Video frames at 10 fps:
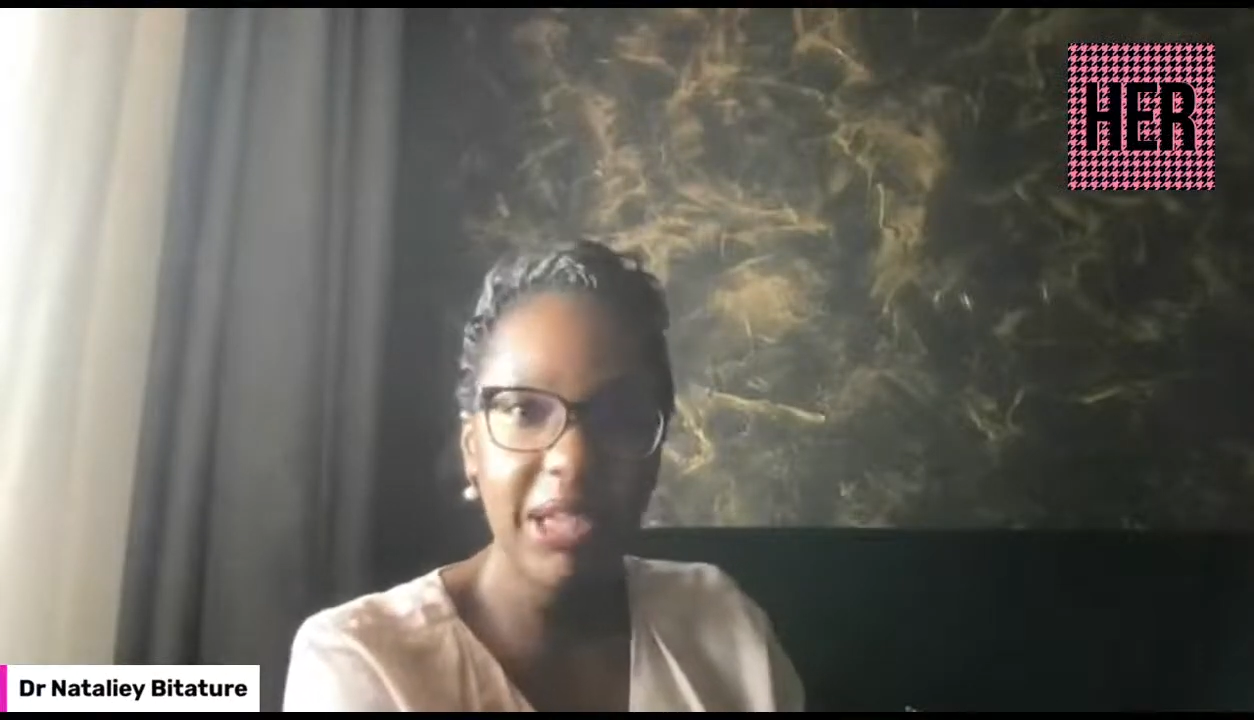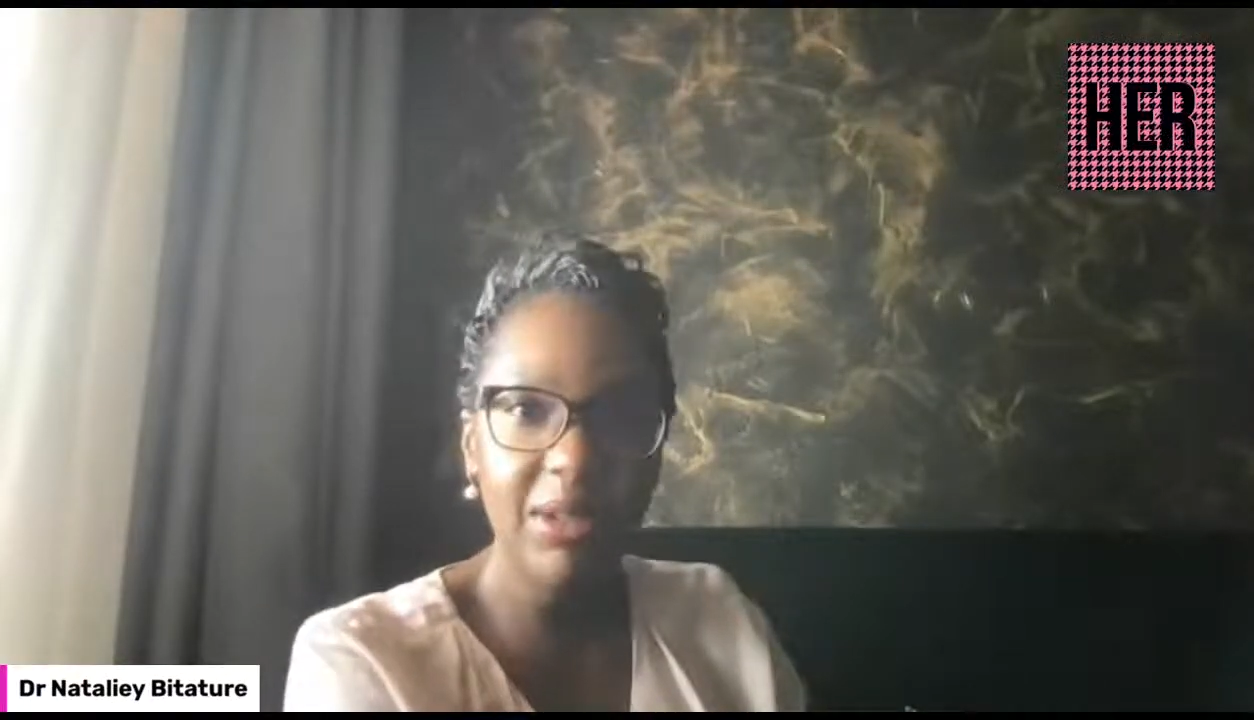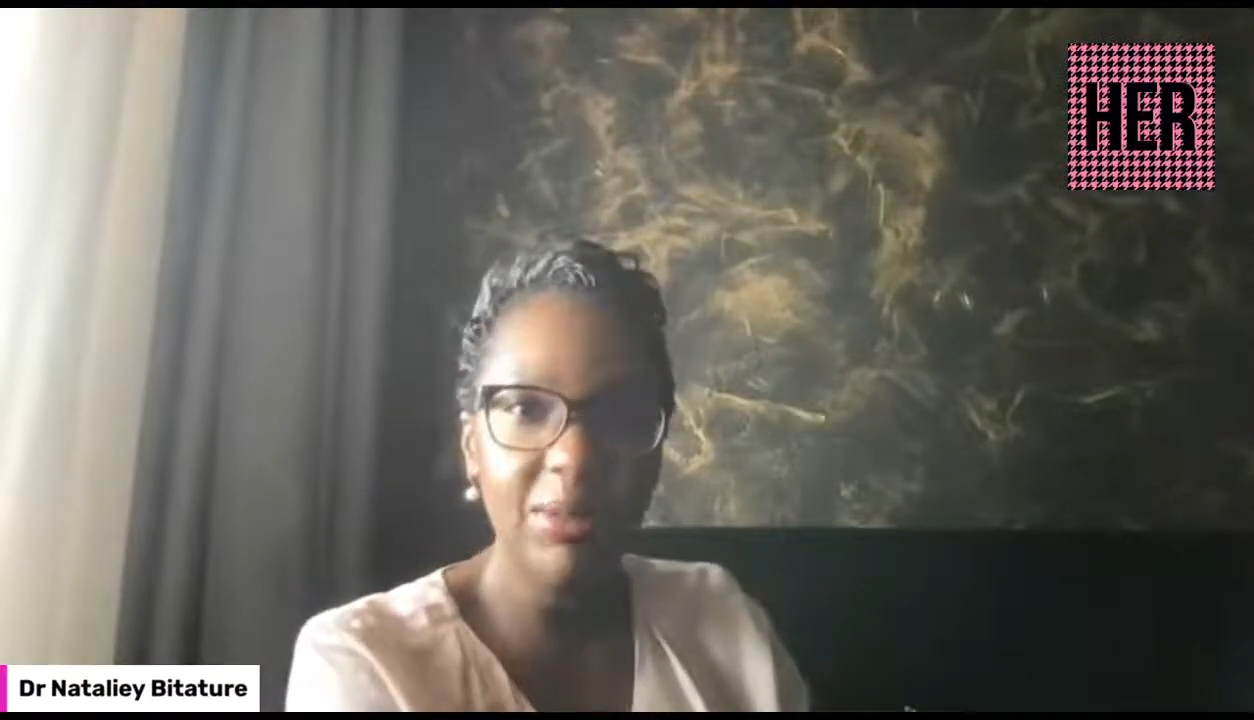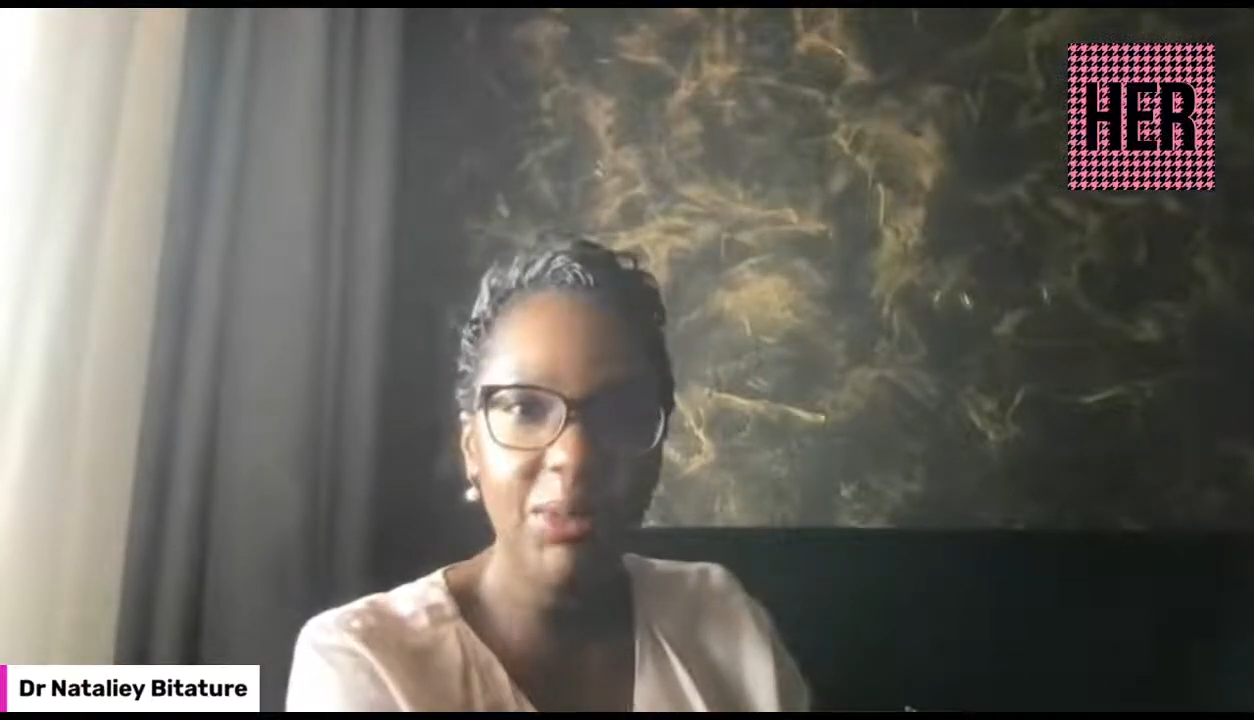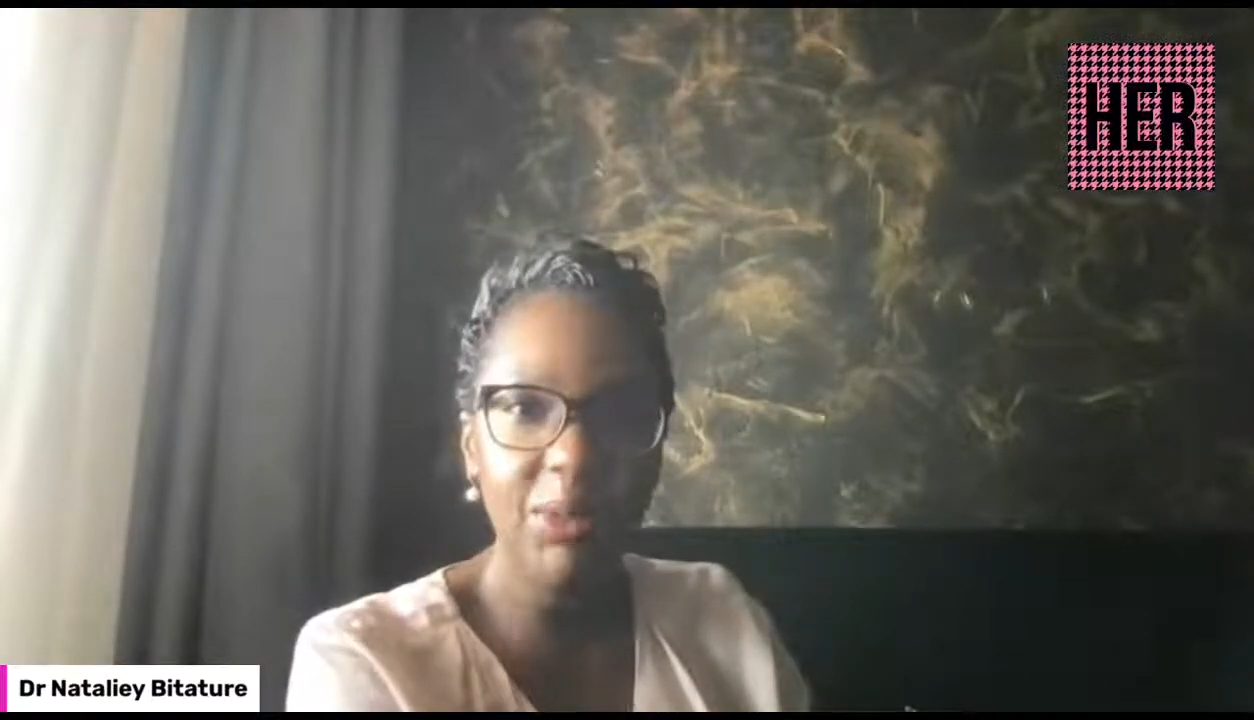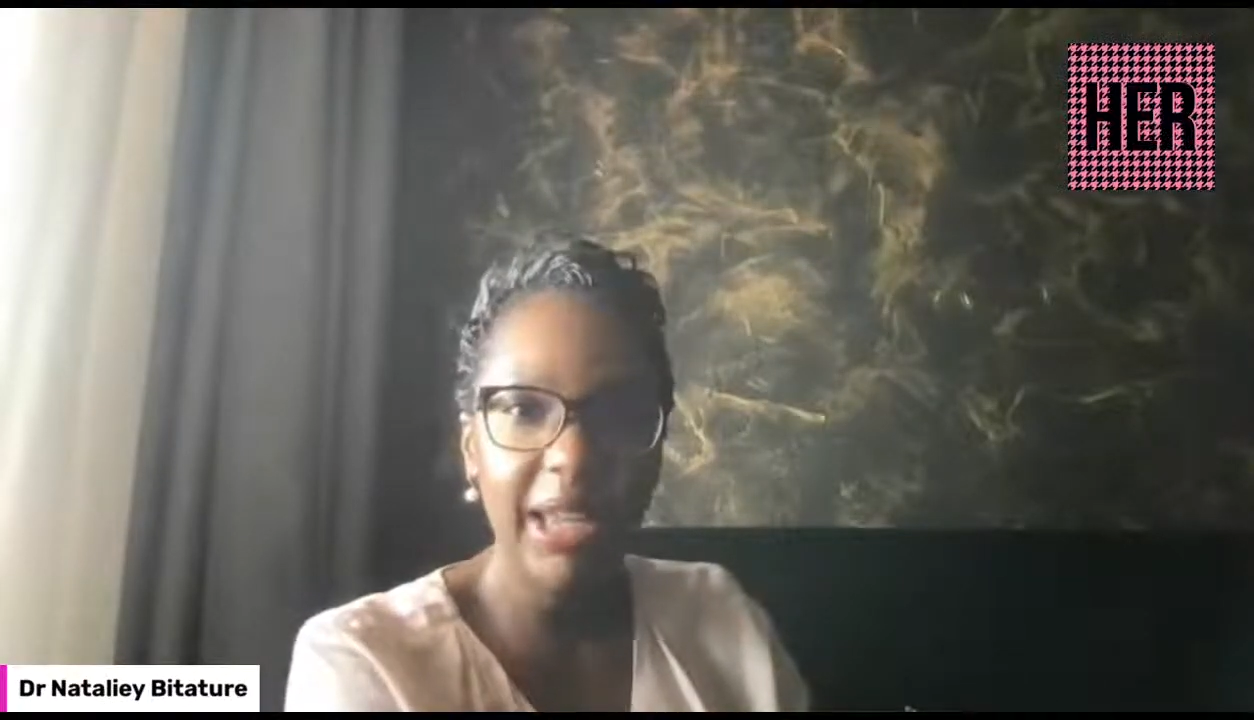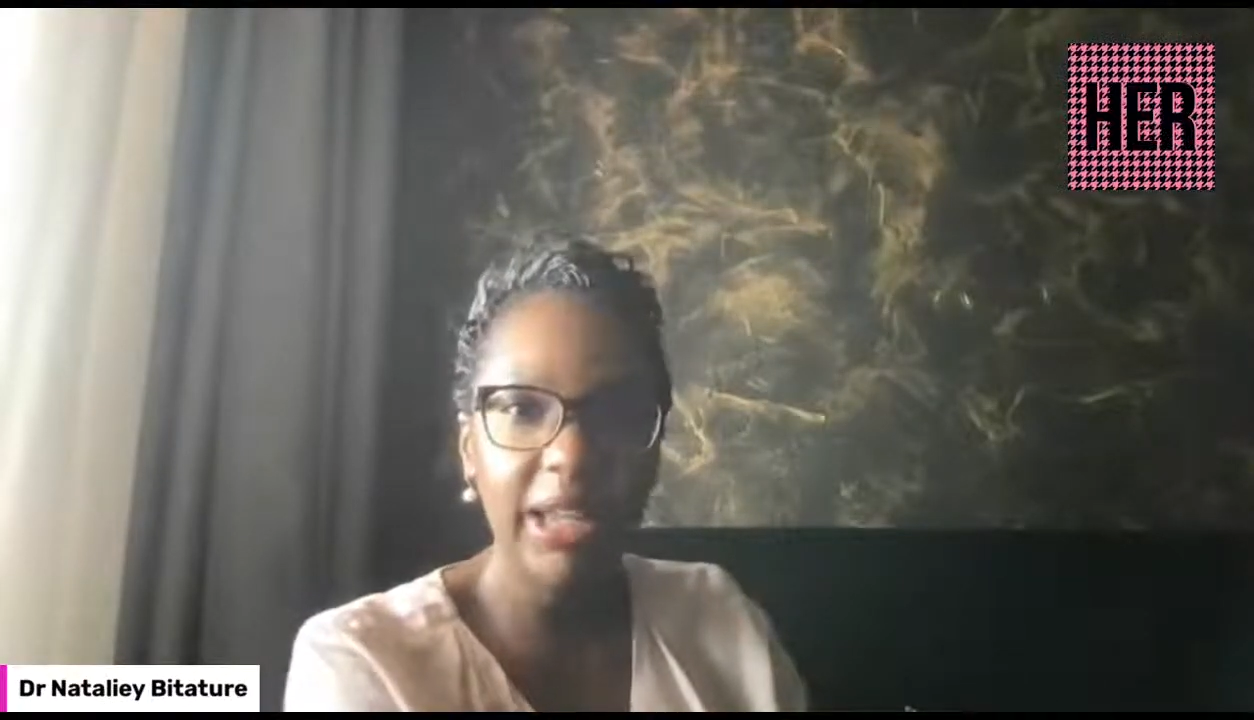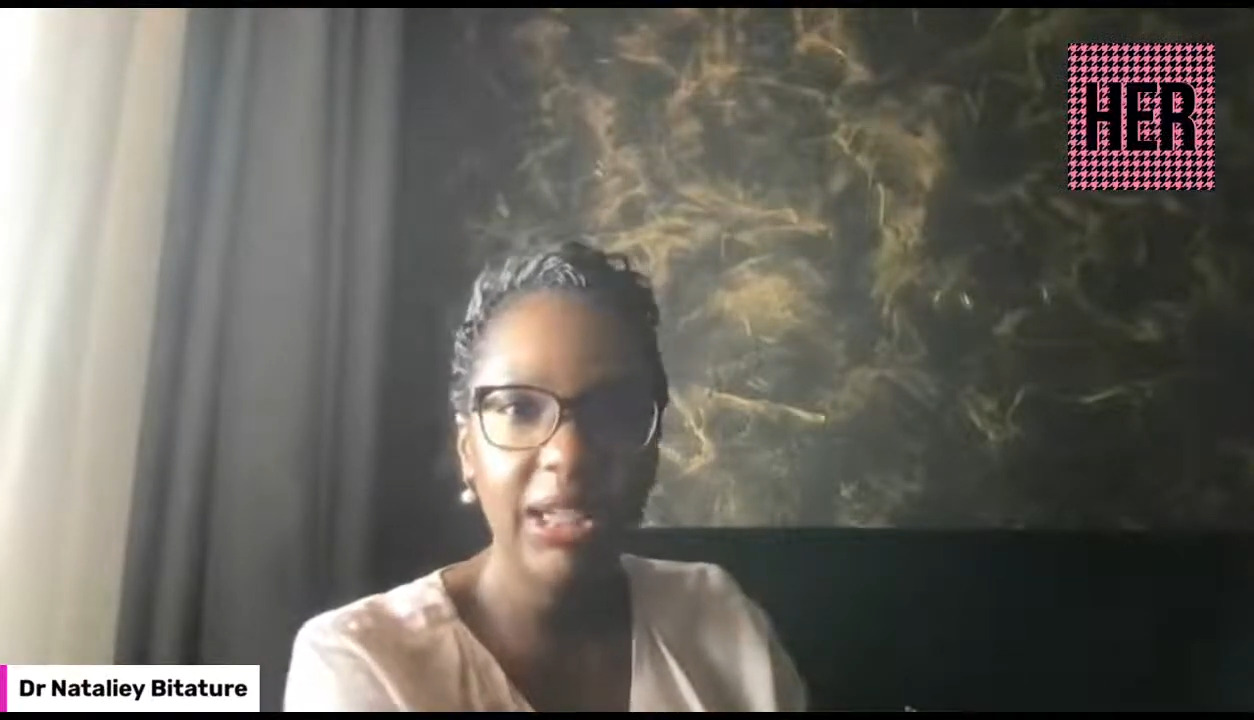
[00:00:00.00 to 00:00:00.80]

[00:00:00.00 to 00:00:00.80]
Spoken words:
more like